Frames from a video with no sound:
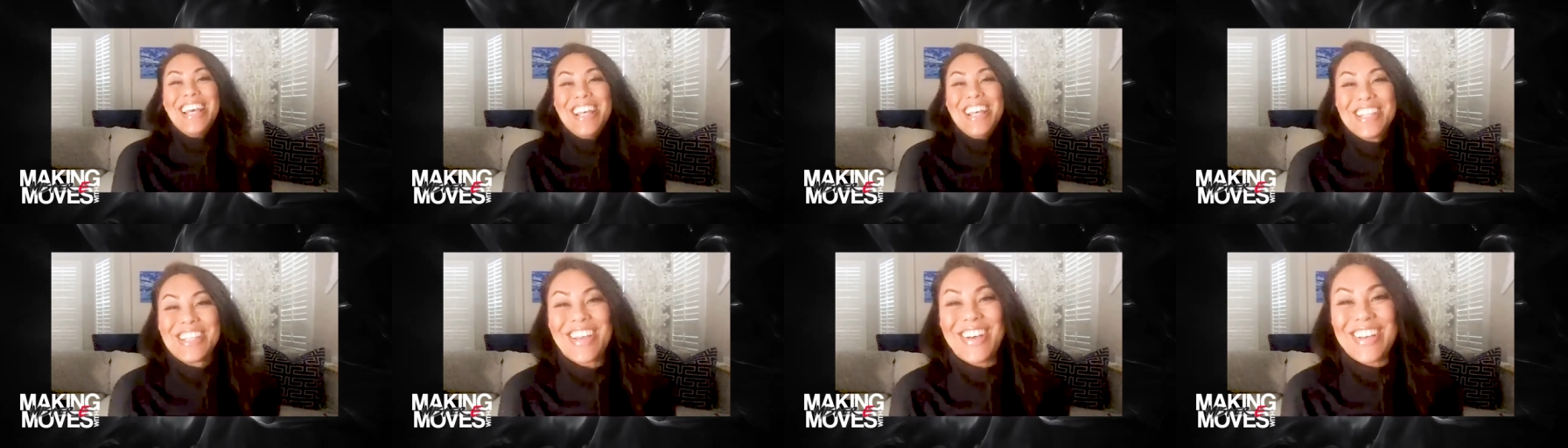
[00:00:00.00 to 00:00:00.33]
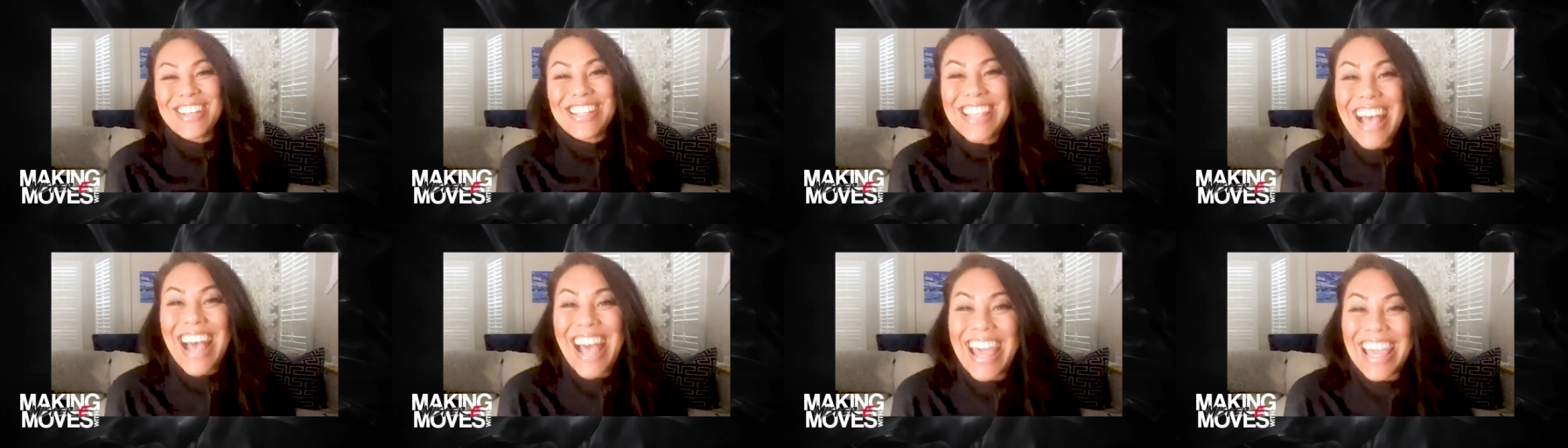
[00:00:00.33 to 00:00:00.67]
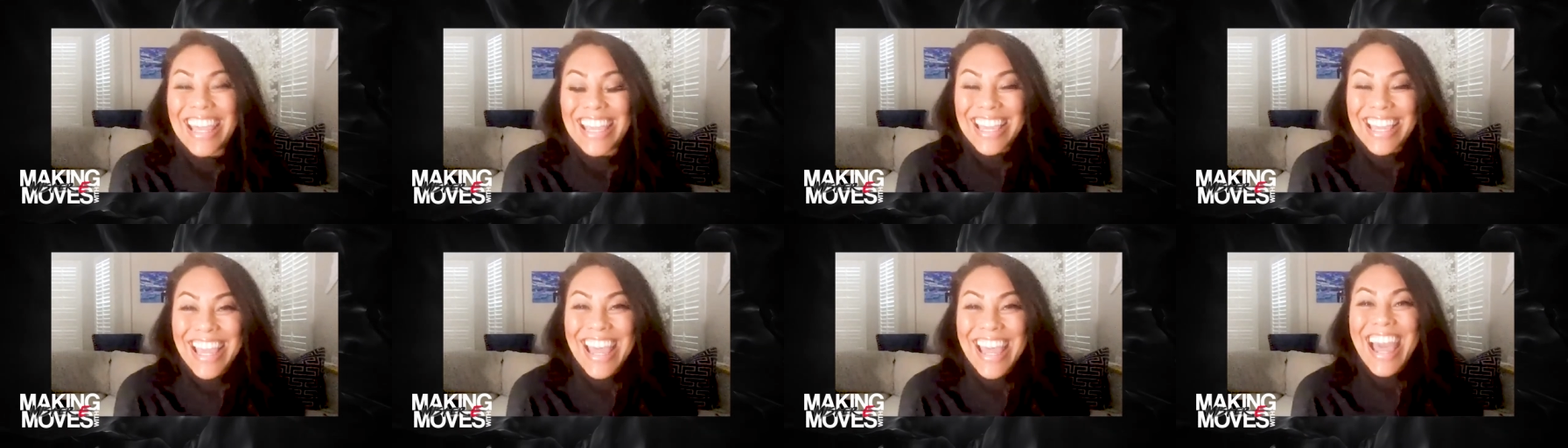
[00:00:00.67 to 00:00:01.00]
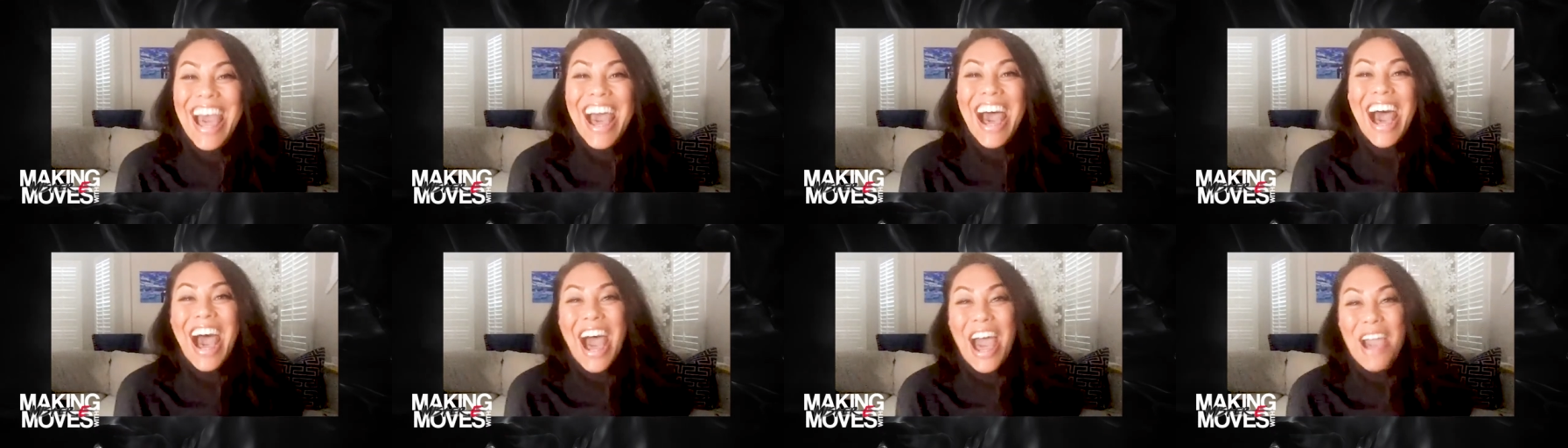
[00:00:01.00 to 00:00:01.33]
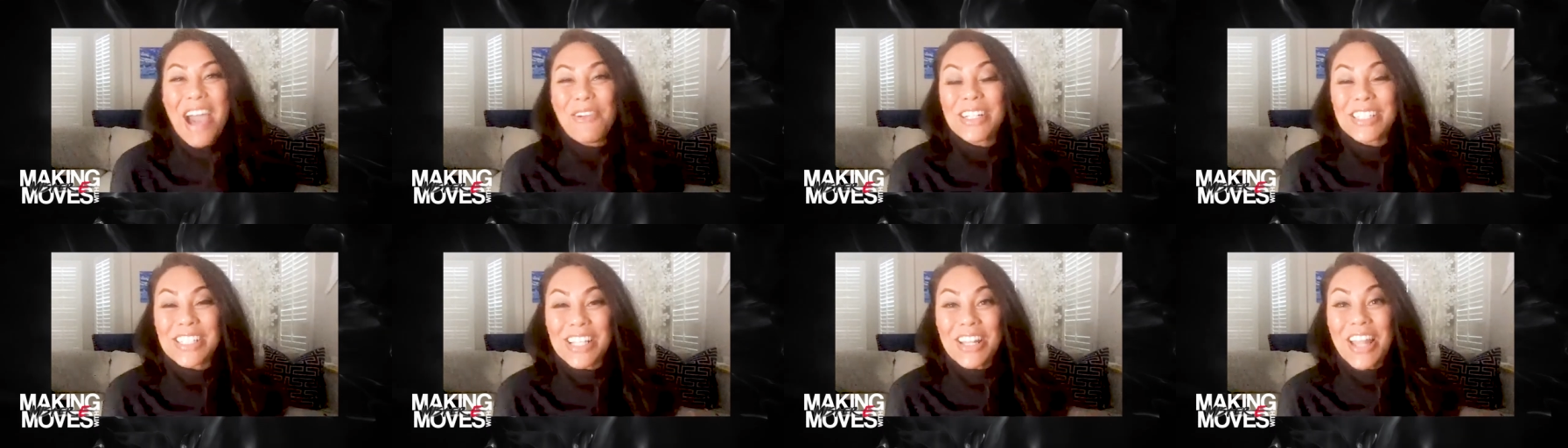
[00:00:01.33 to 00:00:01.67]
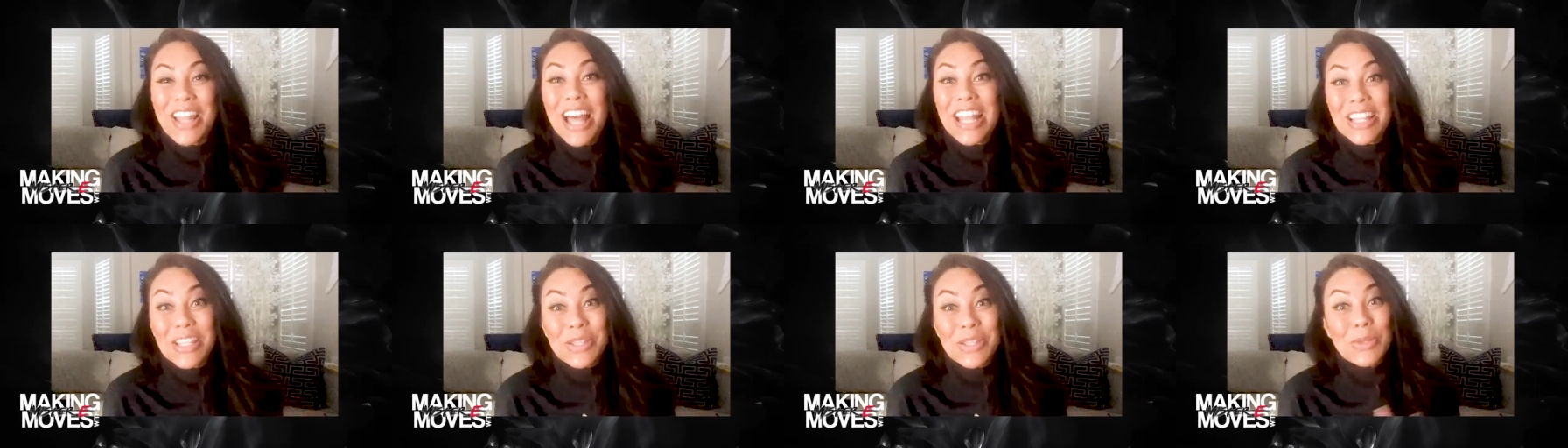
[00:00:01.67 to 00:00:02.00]
so it's like I worked a
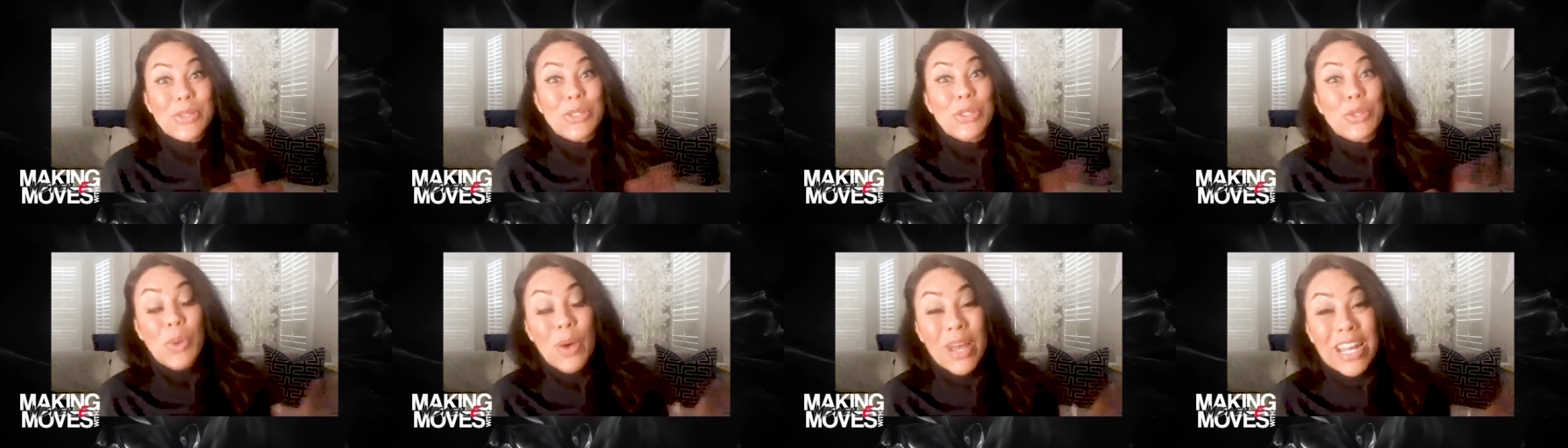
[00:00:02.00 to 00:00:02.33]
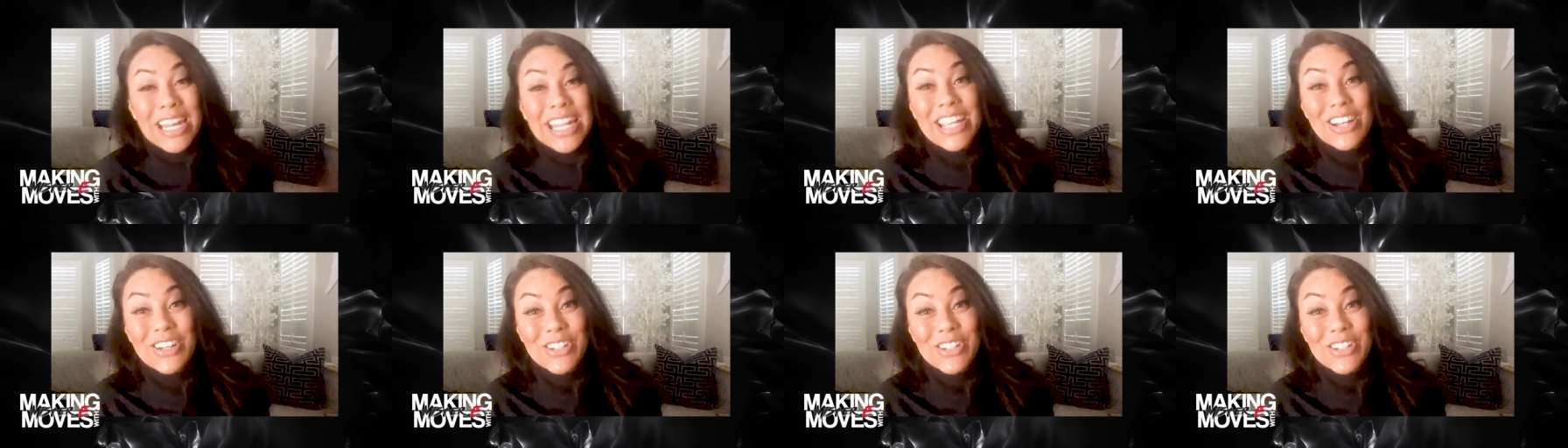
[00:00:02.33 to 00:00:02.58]
lot. This was 20 wow.